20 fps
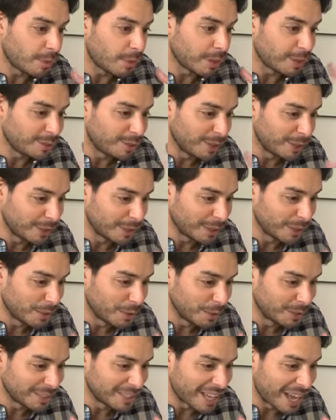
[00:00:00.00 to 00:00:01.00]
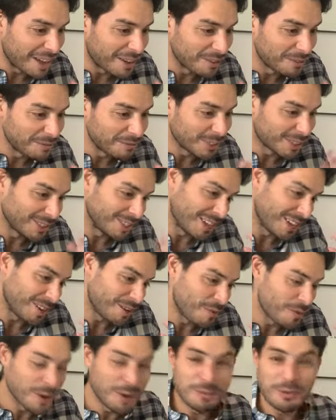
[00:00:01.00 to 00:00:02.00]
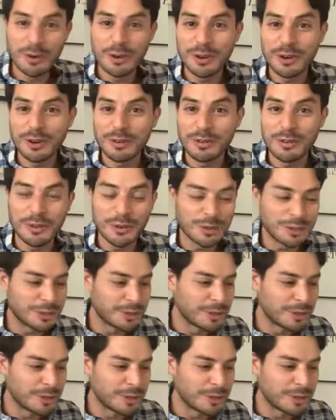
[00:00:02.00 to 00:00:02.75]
little bit so it cools down because I don't want to burn, of course.